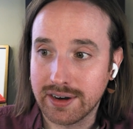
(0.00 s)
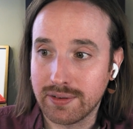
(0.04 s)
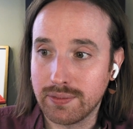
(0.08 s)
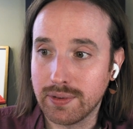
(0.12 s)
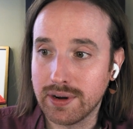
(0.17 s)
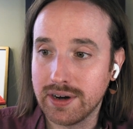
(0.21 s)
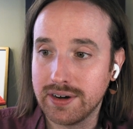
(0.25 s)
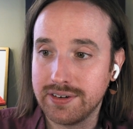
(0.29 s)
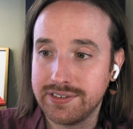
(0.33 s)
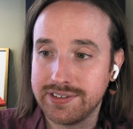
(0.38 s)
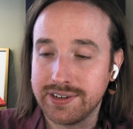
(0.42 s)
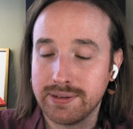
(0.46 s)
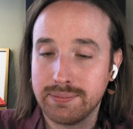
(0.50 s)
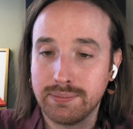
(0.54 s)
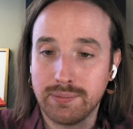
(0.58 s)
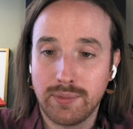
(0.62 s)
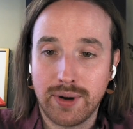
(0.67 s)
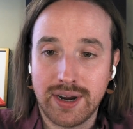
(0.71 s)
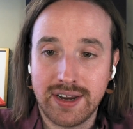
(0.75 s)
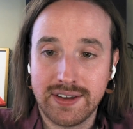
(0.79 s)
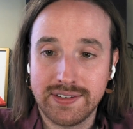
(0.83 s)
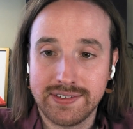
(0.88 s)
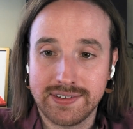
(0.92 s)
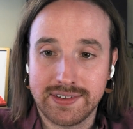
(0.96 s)
Like, what are some
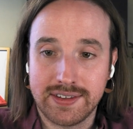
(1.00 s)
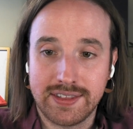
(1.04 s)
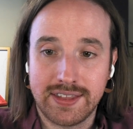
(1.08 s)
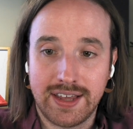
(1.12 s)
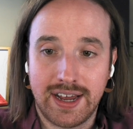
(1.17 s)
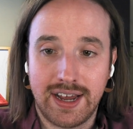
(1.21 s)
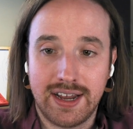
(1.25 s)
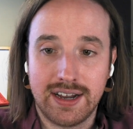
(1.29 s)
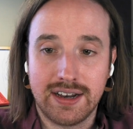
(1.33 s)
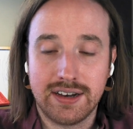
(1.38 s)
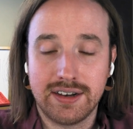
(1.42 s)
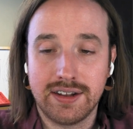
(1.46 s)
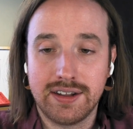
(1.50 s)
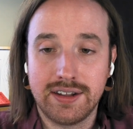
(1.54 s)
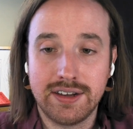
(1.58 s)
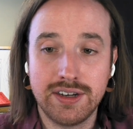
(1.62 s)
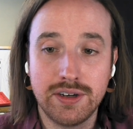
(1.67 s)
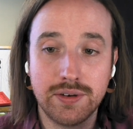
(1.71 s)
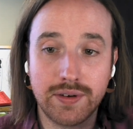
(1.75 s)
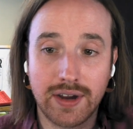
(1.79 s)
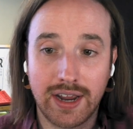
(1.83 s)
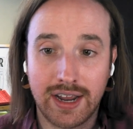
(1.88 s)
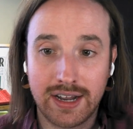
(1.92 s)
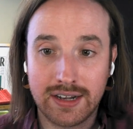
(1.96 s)
ways that that
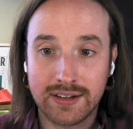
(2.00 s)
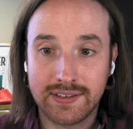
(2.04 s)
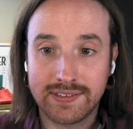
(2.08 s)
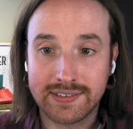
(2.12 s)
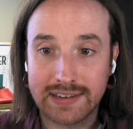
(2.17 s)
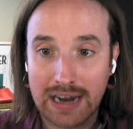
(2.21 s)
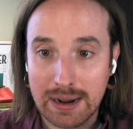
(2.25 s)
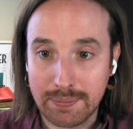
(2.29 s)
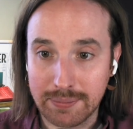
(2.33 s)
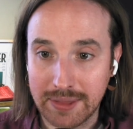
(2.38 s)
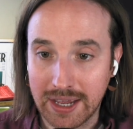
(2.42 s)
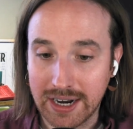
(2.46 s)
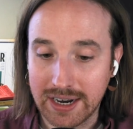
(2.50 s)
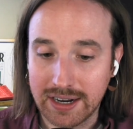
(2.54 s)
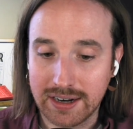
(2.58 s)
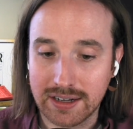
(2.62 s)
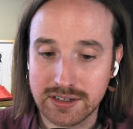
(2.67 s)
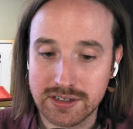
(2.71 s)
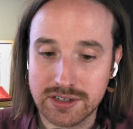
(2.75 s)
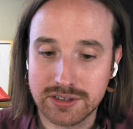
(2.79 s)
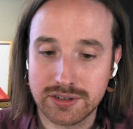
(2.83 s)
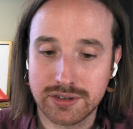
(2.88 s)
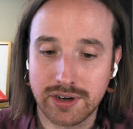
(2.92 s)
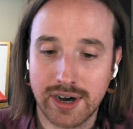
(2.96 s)
you can stop that in
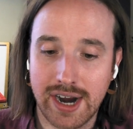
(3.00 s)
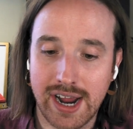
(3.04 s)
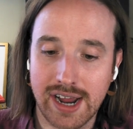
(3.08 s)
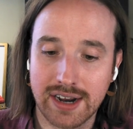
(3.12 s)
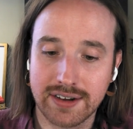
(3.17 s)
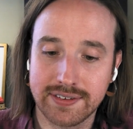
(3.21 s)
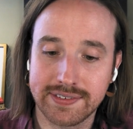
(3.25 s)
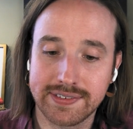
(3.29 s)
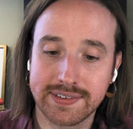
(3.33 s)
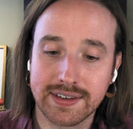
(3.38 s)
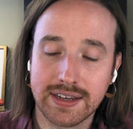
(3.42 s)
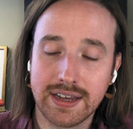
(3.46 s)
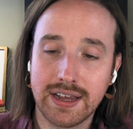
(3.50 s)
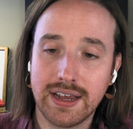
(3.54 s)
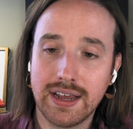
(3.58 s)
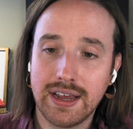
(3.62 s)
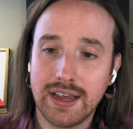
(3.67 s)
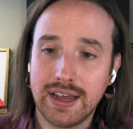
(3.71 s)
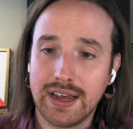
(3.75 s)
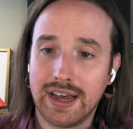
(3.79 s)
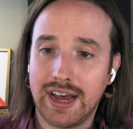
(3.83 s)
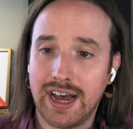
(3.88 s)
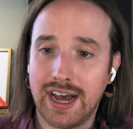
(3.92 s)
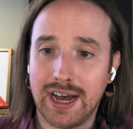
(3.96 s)
its tracks?
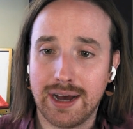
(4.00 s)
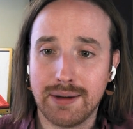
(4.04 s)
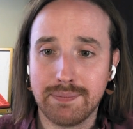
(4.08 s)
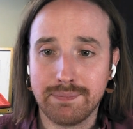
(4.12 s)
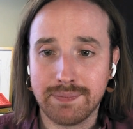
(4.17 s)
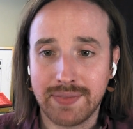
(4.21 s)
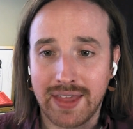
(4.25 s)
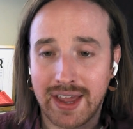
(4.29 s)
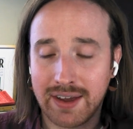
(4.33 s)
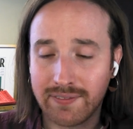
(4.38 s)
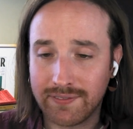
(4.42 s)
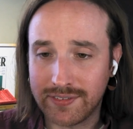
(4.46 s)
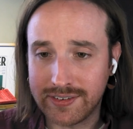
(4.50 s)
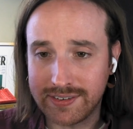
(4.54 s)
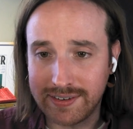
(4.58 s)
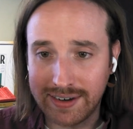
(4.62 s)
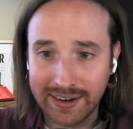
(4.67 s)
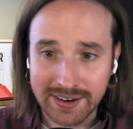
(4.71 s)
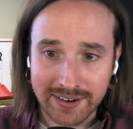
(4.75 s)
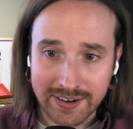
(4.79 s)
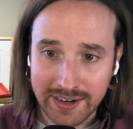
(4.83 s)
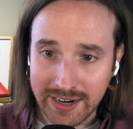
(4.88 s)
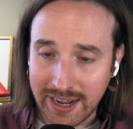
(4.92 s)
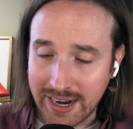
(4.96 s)
Um, have
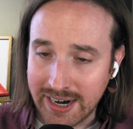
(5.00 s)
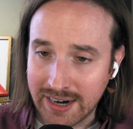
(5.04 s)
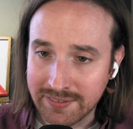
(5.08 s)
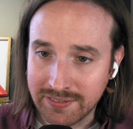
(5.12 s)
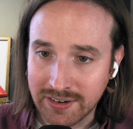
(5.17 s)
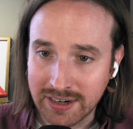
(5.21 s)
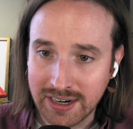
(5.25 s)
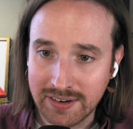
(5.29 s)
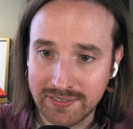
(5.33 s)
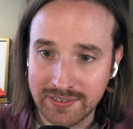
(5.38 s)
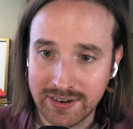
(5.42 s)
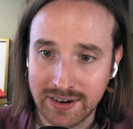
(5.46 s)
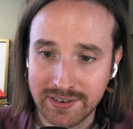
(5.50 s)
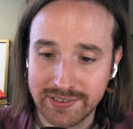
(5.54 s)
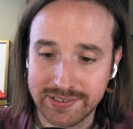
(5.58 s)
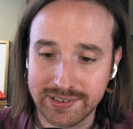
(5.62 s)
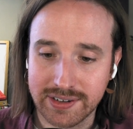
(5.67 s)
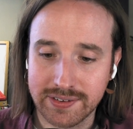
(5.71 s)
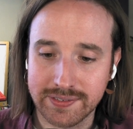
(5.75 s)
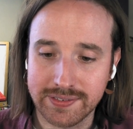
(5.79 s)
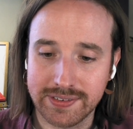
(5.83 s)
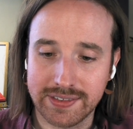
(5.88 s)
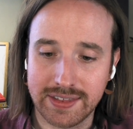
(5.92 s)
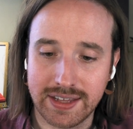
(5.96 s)
Sierra and I ever given
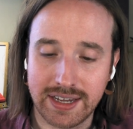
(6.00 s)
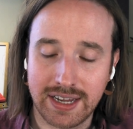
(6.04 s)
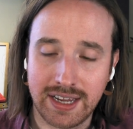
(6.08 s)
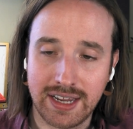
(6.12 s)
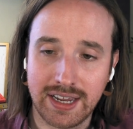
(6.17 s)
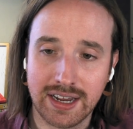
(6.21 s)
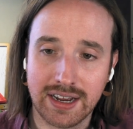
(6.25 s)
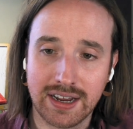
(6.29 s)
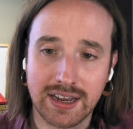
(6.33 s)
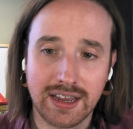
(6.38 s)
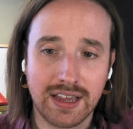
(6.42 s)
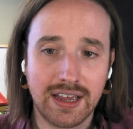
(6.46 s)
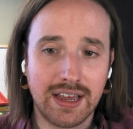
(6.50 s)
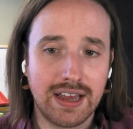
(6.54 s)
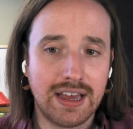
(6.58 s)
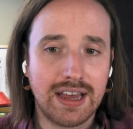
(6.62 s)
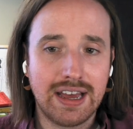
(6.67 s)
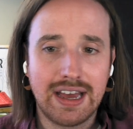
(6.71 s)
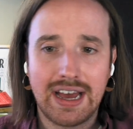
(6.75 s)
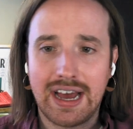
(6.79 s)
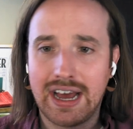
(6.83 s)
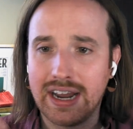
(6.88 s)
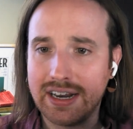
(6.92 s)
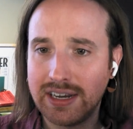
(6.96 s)
ourselves the ick?
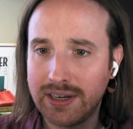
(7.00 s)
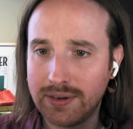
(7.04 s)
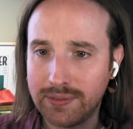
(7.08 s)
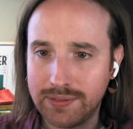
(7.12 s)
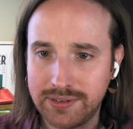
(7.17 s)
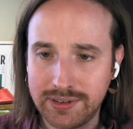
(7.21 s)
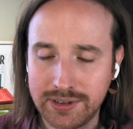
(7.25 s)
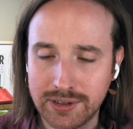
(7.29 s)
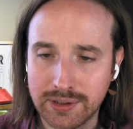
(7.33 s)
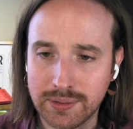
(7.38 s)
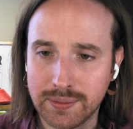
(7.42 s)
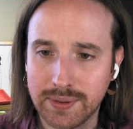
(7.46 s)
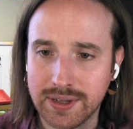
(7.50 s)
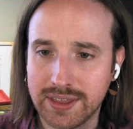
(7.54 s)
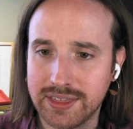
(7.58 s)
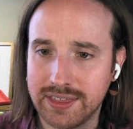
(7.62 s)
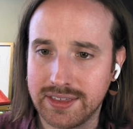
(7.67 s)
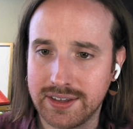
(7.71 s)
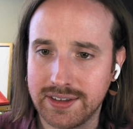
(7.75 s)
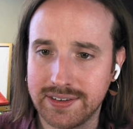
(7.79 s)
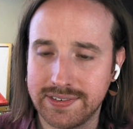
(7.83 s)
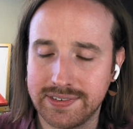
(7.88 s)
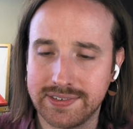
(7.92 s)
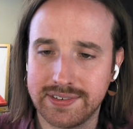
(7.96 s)
How do you deal with
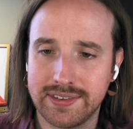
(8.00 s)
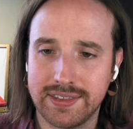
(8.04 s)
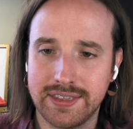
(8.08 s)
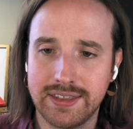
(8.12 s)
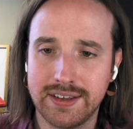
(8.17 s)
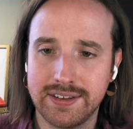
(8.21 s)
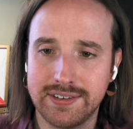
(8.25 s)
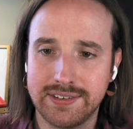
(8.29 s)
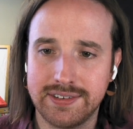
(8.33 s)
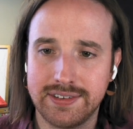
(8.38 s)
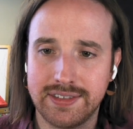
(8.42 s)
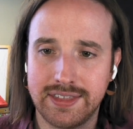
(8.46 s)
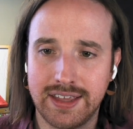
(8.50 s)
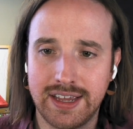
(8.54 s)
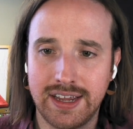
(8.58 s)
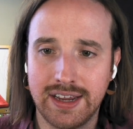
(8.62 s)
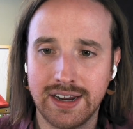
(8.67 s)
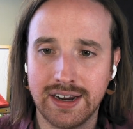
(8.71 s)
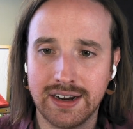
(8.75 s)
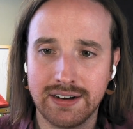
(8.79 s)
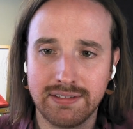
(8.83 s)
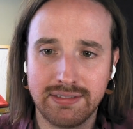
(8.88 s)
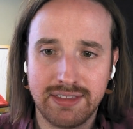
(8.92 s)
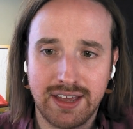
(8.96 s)
this this
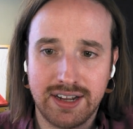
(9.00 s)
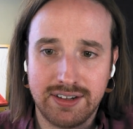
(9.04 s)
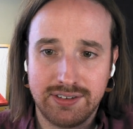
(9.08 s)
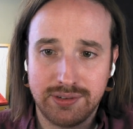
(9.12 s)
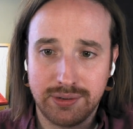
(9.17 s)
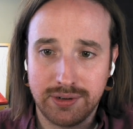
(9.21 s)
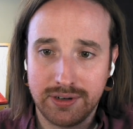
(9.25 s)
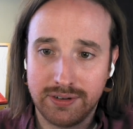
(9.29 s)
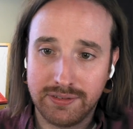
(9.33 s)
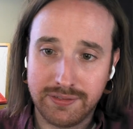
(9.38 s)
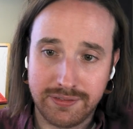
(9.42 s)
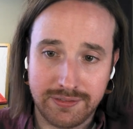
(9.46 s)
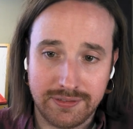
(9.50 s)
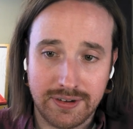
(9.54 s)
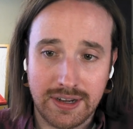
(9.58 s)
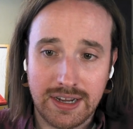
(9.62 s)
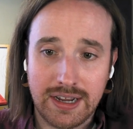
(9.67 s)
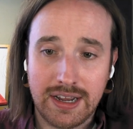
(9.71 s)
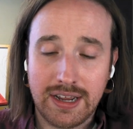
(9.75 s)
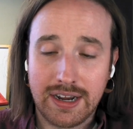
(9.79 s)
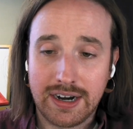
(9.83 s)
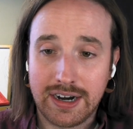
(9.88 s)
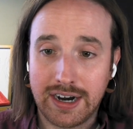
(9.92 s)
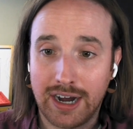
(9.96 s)
thing that sort of
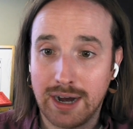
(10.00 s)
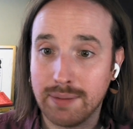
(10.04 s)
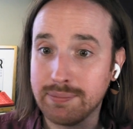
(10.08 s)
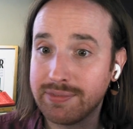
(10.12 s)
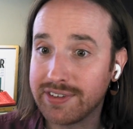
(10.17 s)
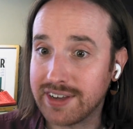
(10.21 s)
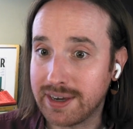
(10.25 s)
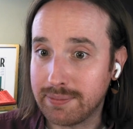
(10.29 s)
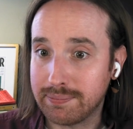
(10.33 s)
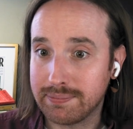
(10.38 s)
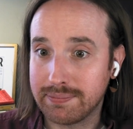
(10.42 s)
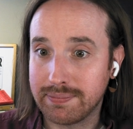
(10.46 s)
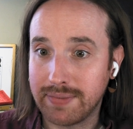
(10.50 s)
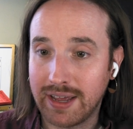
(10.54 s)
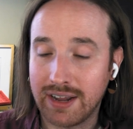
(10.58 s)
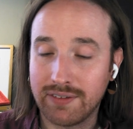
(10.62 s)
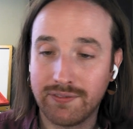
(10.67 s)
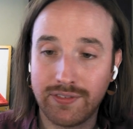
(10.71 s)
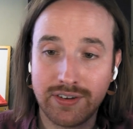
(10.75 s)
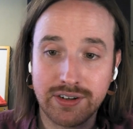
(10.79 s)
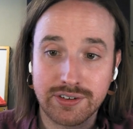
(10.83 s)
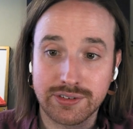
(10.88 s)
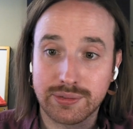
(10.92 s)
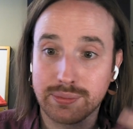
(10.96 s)
comes up
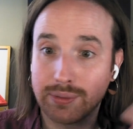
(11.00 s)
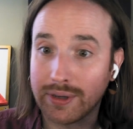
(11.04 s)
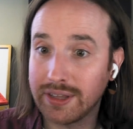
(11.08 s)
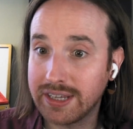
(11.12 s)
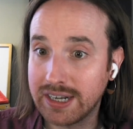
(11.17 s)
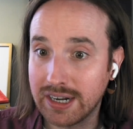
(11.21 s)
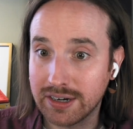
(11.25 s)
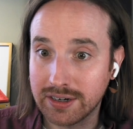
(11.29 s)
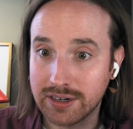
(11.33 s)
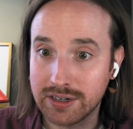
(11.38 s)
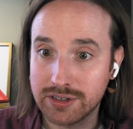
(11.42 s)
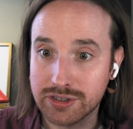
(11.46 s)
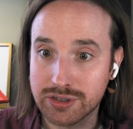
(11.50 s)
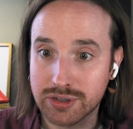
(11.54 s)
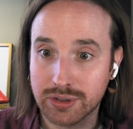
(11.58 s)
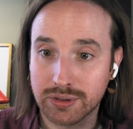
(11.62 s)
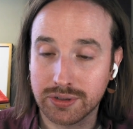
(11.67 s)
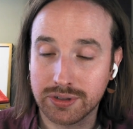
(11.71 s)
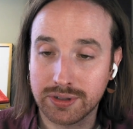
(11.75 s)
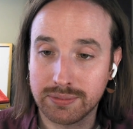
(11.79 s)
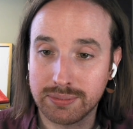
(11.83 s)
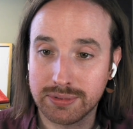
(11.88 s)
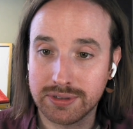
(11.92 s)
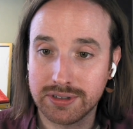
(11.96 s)
and feels really
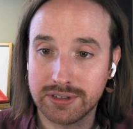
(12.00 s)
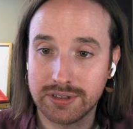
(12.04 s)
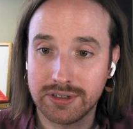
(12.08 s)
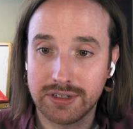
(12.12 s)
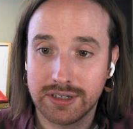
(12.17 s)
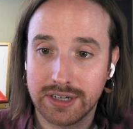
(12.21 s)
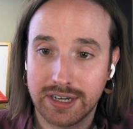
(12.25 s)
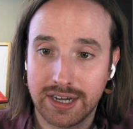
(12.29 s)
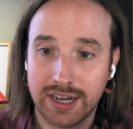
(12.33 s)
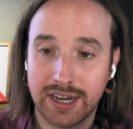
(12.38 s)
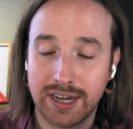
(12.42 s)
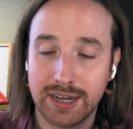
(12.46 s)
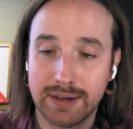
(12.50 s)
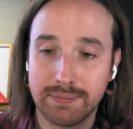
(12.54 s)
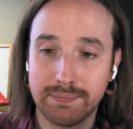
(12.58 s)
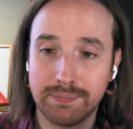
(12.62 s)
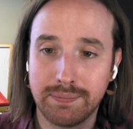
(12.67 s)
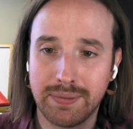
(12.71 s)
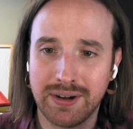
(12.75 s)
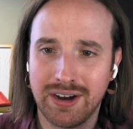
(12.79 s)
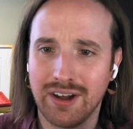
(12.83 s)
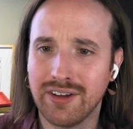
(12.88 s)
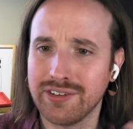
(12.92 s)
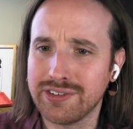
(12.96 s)
uncontrollable, um,
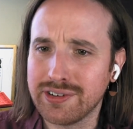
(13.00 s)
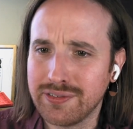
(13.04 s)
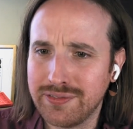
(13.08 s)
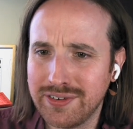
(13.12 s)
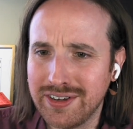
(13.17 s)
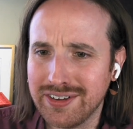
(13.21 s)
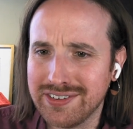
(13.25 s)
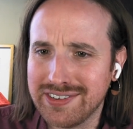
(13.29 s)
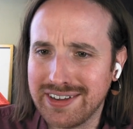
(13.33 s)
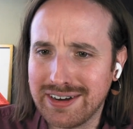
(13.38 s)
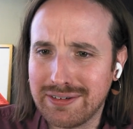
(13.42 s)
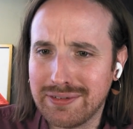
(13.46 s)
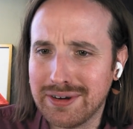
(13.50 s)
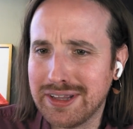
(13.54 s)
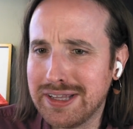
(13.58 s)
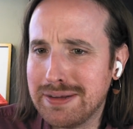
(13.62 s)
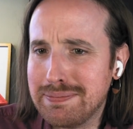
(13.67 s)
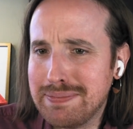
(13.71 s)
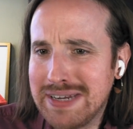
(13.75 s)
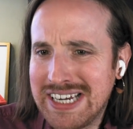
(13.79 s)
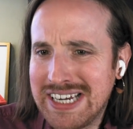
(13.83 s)
but also feels like really